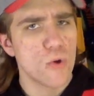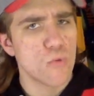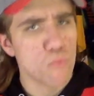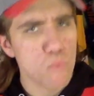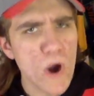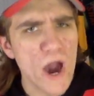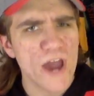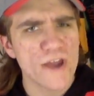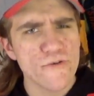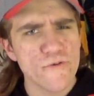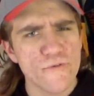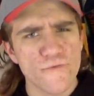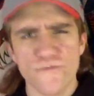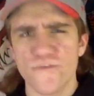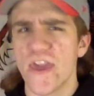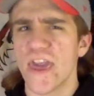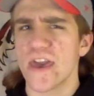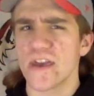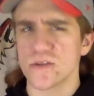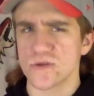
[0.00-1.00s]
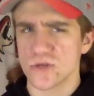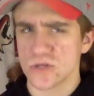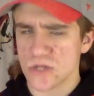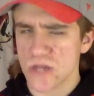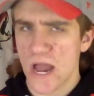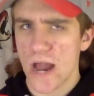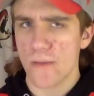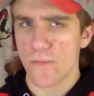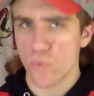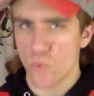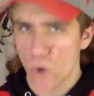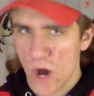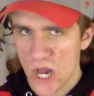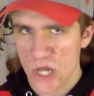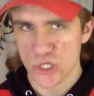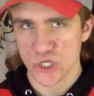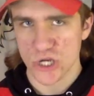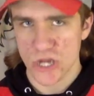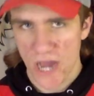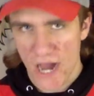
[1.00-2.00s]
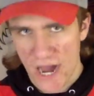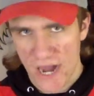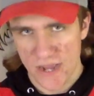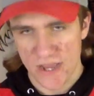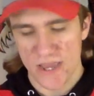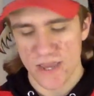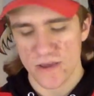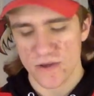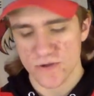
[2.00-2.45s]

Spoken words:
Why do fans stop watching hockey?